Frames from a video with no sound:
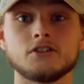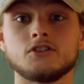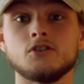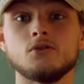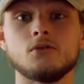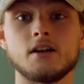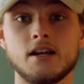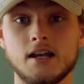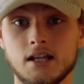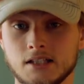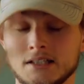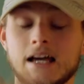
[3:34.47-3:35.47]
to
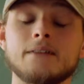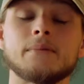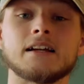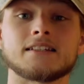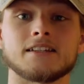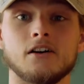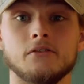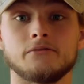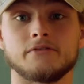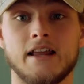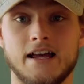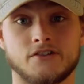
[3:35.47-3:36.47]
light
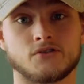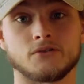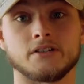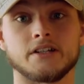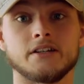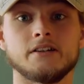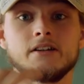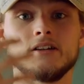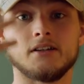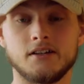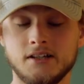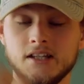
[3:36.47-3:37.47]
myself naturally
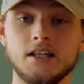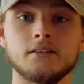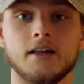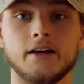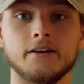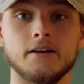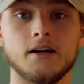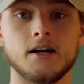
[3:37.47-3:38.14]
key light.